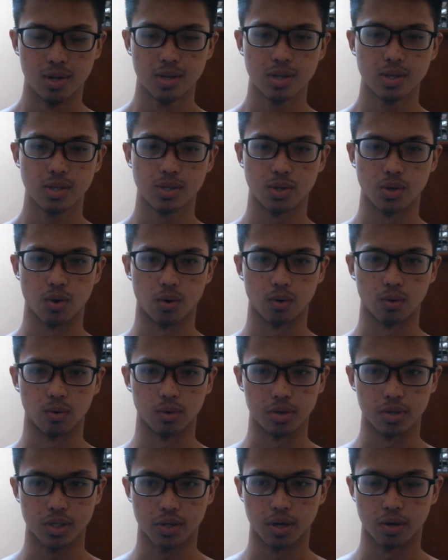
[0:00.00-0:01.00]
So
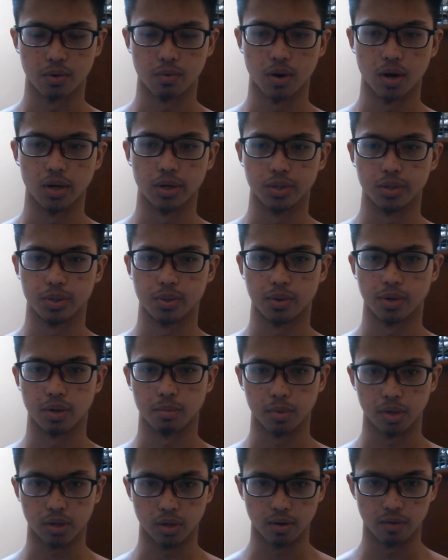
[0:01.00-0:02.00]
let's get right into it. I'm
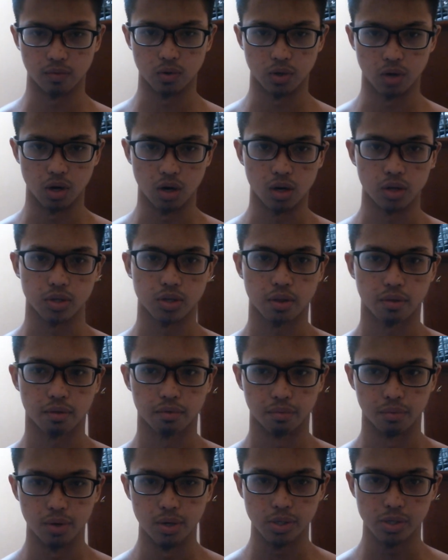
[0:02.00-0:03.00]
gonna give you guys
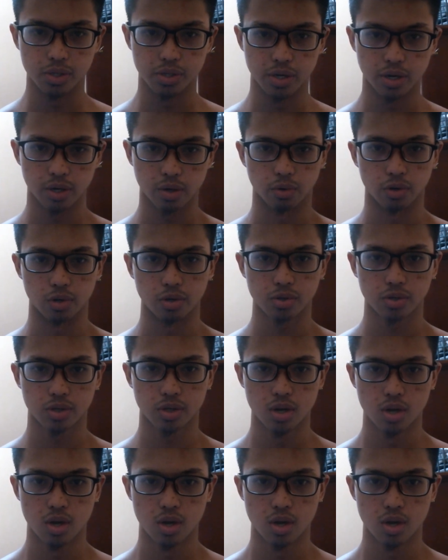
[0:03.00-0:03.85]
3 secrets